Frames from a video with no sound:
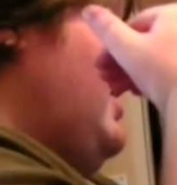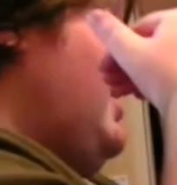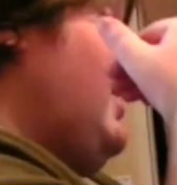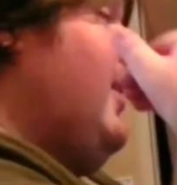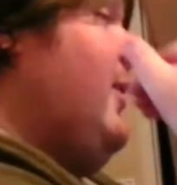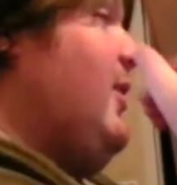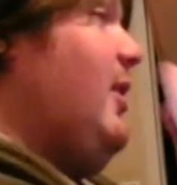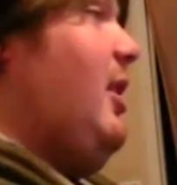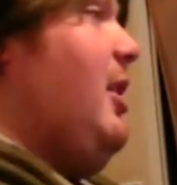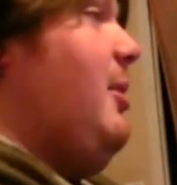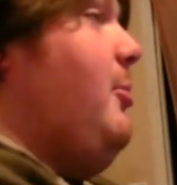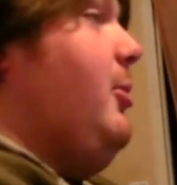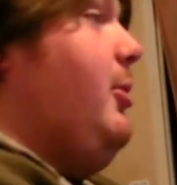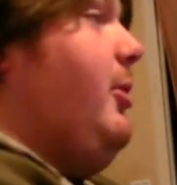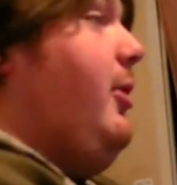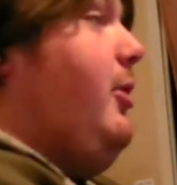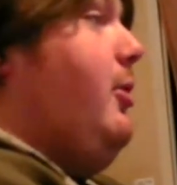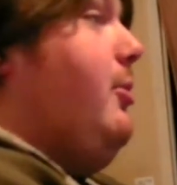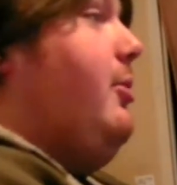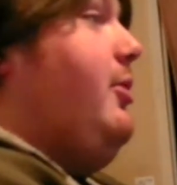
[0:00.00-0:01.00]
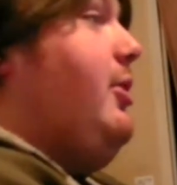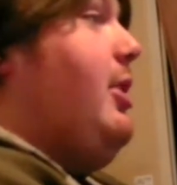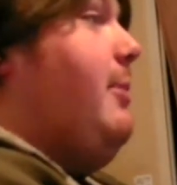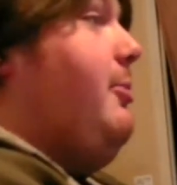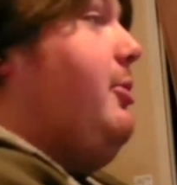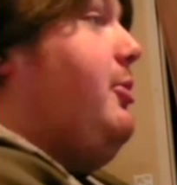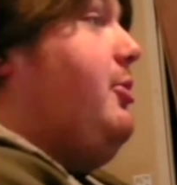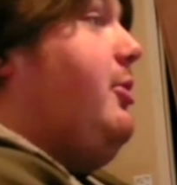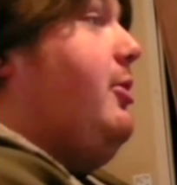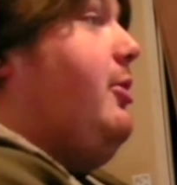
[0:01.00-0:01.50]
it has a lot more to do with
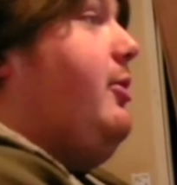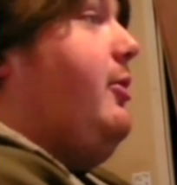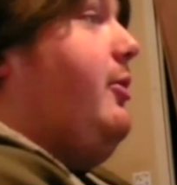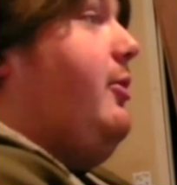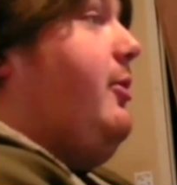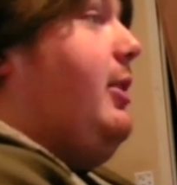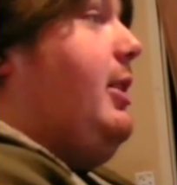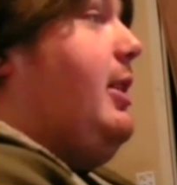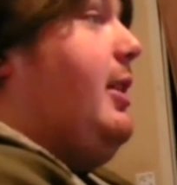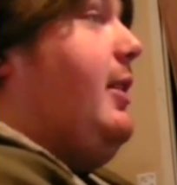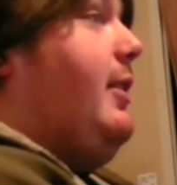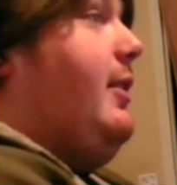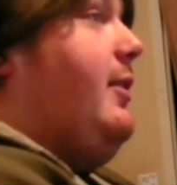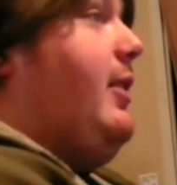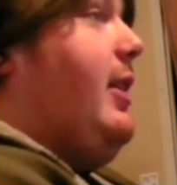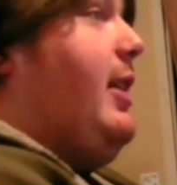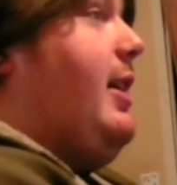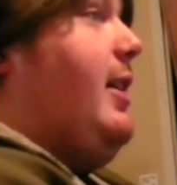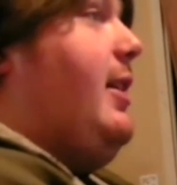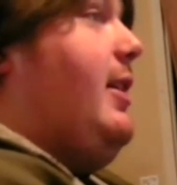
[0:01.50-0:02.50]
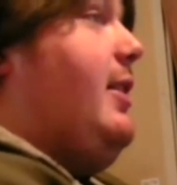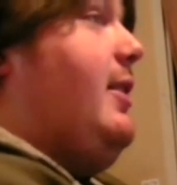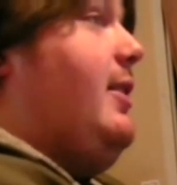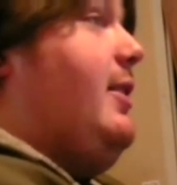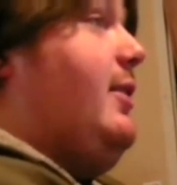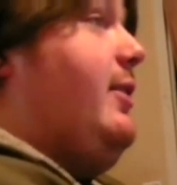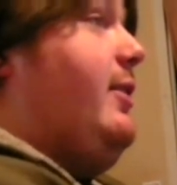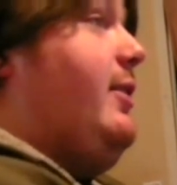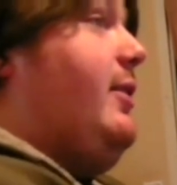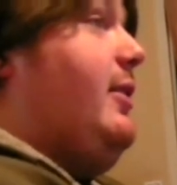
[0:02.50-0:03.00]
temperatures, because
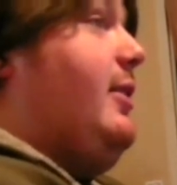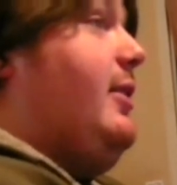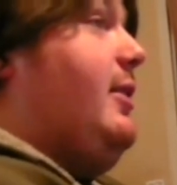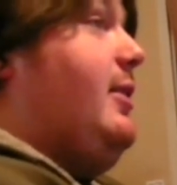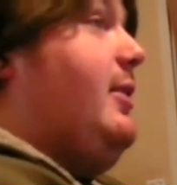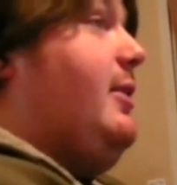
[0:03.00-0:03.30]
as,